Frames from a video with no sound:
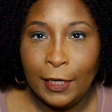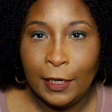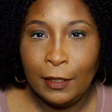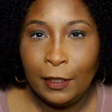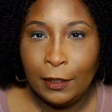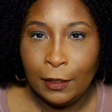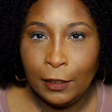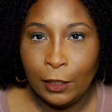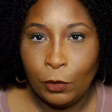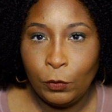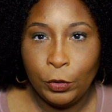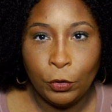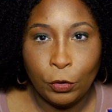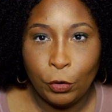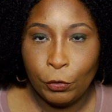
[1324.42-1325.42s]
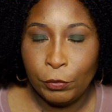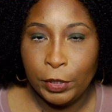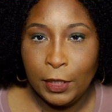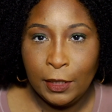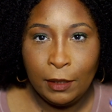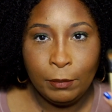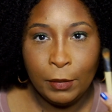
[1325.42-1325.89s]
any liquid or
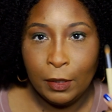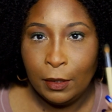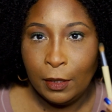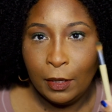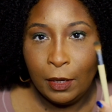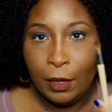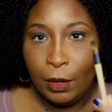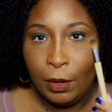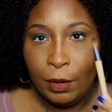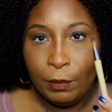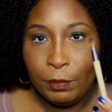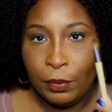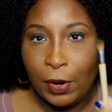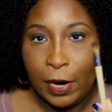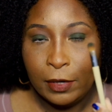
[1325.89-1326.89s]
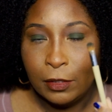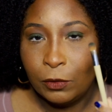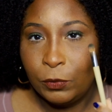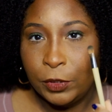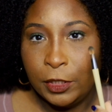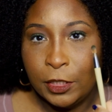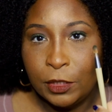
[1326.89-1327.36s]
cream
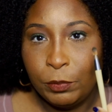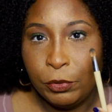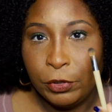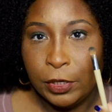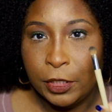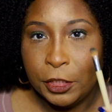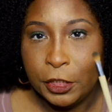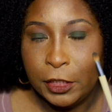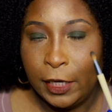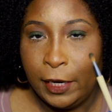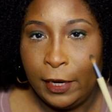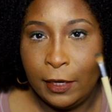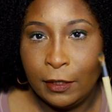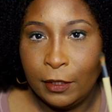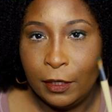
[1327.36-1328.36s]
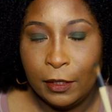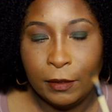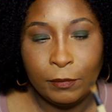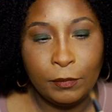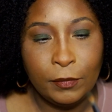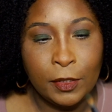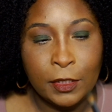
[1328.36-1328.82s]
product with this brush and
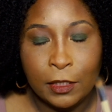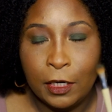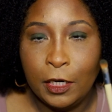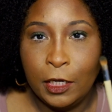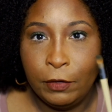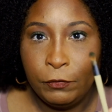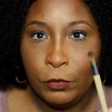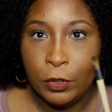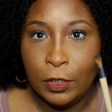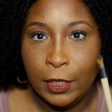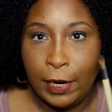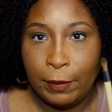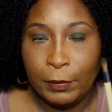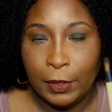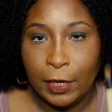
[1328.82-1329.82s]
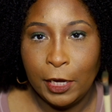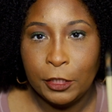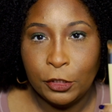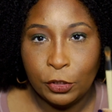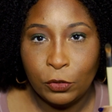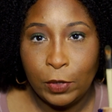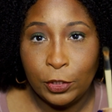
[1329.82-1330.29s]
it's going to give you a good
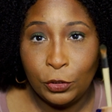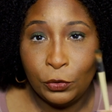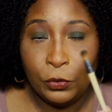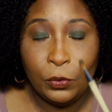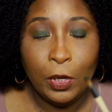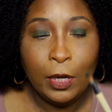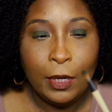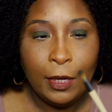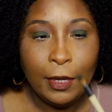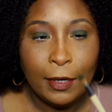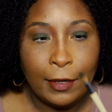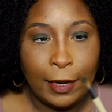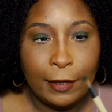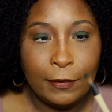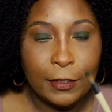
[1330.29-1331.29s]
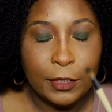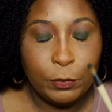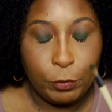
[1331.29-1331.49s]
application. So I do like this